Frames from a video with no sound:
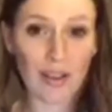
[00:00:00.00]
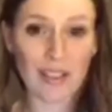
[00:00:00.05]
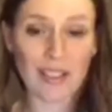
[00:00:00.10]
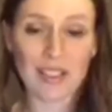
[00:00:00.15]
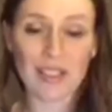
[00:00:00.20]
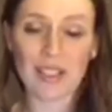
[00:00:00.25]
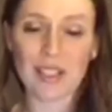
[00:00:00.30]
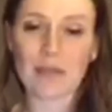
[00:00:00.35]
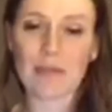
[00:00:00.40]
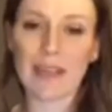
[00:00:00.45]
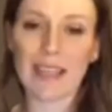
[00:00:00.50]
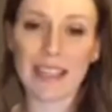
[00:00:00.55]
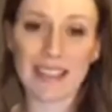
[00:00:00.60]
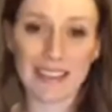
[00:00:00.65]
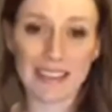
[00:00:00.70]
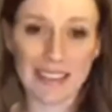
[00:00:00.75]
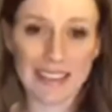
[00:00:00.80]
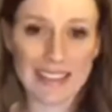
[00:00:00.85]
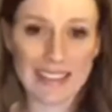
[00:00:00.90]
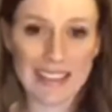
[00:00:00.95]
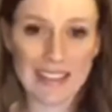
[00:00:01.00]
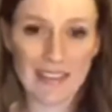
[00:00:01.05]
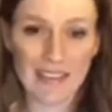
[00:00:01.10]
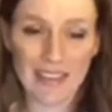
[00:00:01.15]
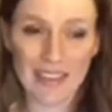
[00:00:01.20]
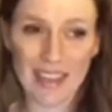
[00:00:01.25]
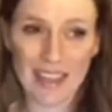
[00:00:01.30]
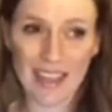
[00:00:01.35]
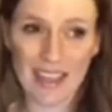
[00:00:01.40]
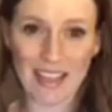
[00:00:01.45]
it's just making lists of
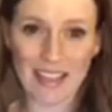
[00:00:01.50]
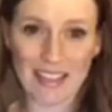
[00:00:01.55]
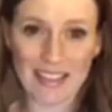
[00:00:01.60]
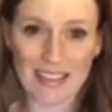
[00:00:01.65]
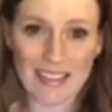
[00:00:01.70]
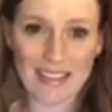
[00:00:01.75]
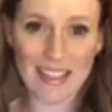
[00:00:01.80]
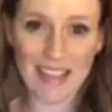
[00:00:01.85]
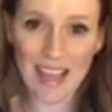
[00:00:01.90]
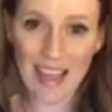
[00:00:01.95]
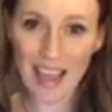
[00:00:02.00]
things